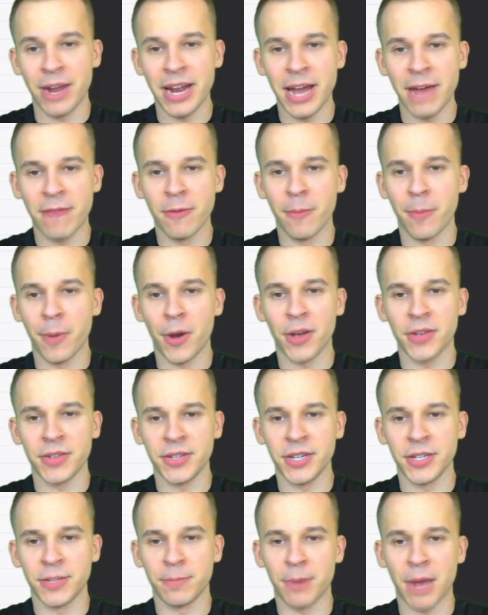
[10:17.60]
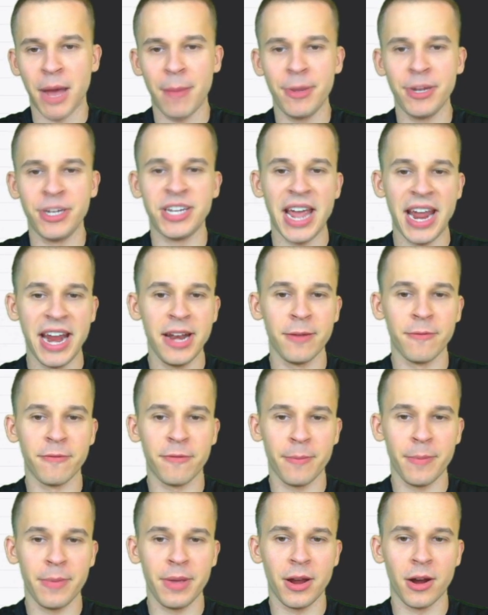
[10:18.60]
now for Boston, it's probably Tatum
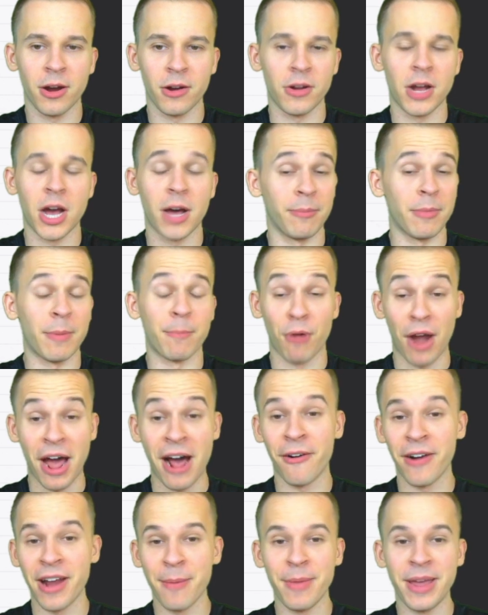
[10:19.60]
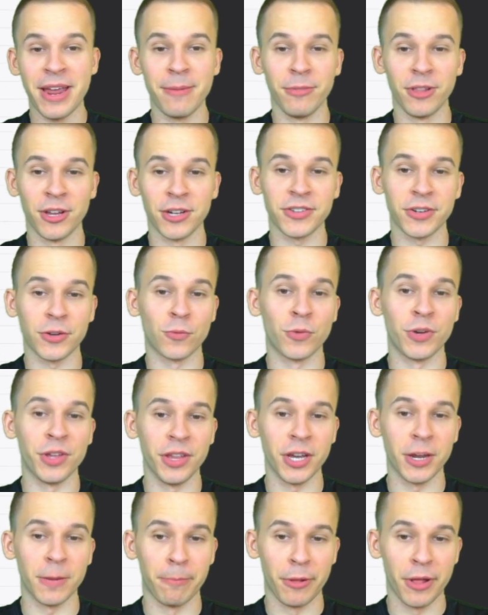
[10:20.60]
for me, or Brown, I mean, looks like a
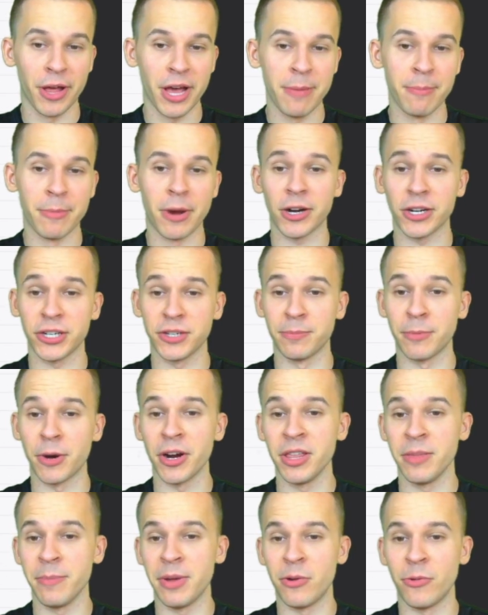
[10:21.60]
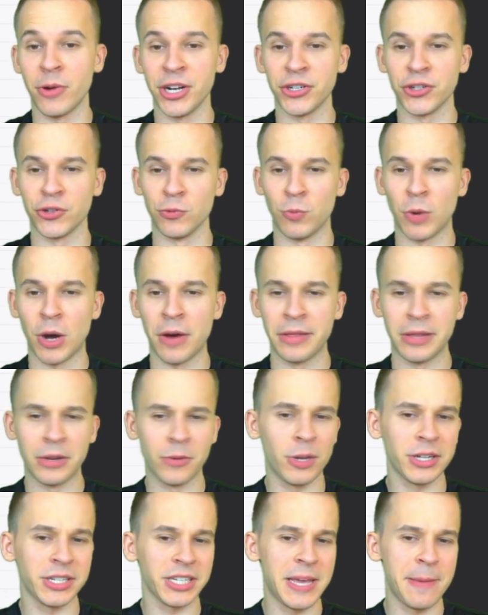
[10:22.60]
really good play. Marcus Smart in the mid-range as well. And then
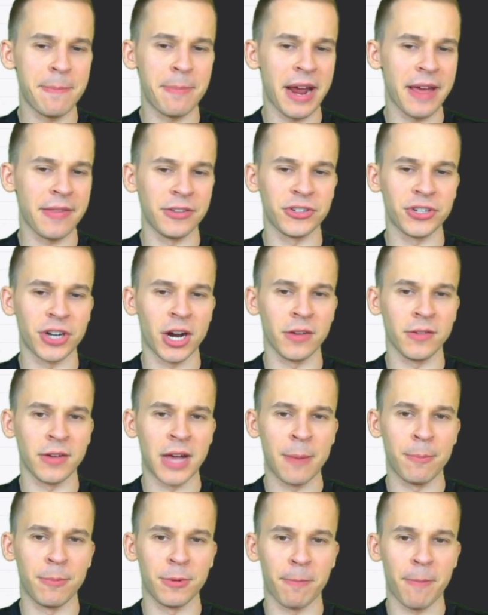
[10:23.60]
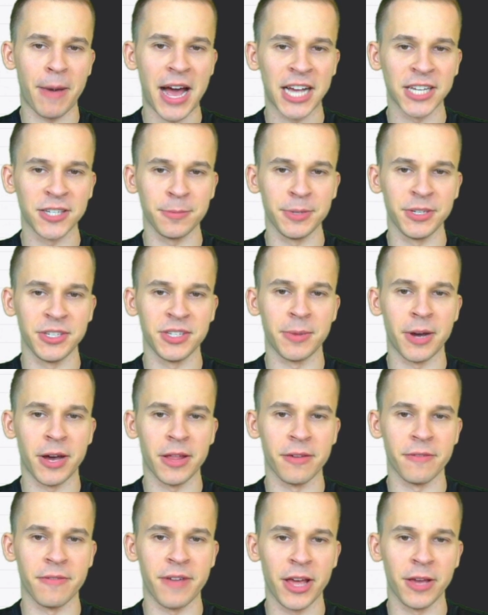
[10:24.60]
we'll have to keep an eye on the starting lineup with possibly some
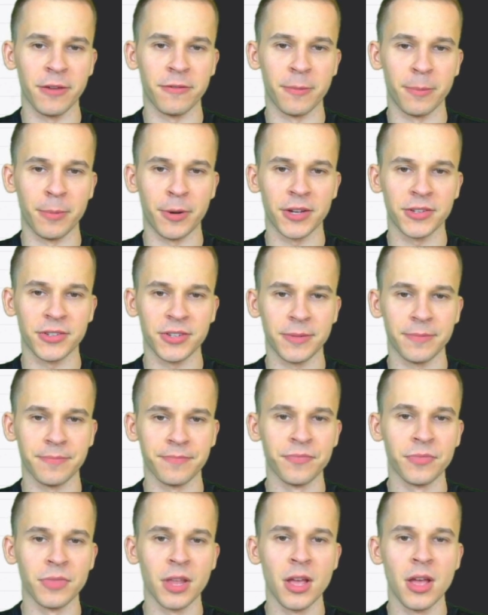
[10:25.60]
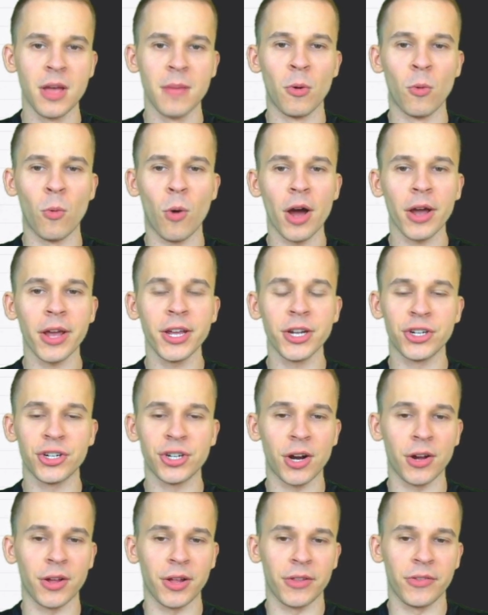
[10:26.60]
other value for Boston. Milwaukee and
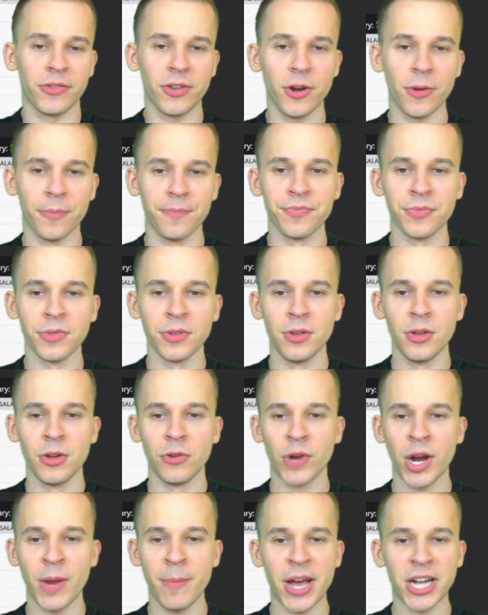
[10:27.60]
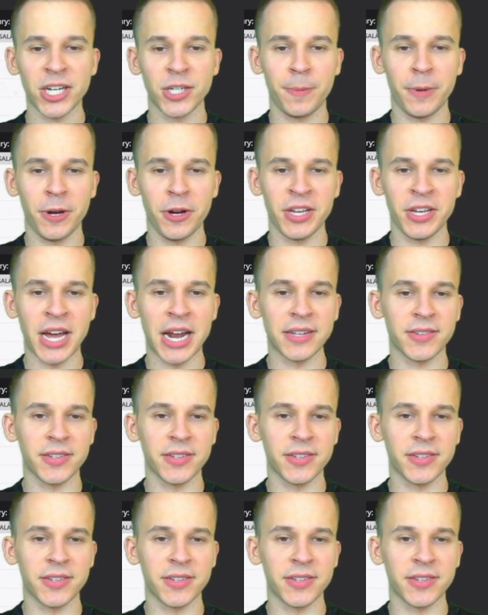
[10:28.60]
Charlotte. So, great matchup here. Giannis